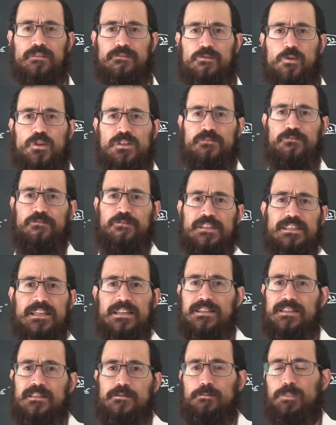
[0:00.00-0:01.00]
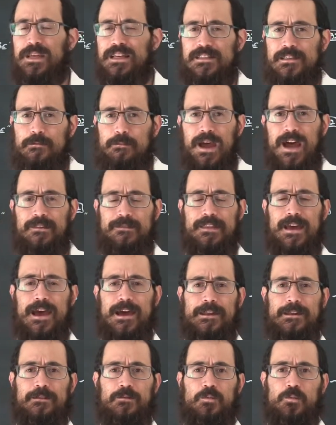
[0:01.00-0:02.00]
And of course physics speaks about
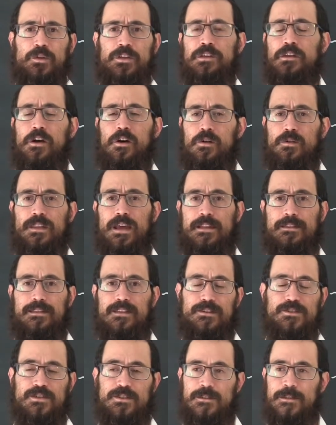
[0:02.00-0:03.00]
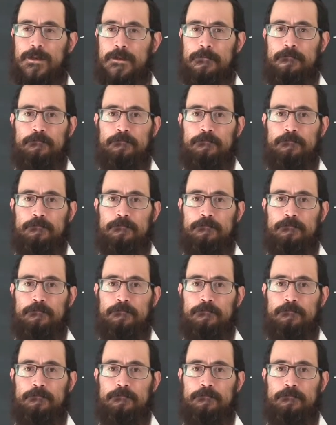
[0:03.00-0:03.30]
that, and we know that there's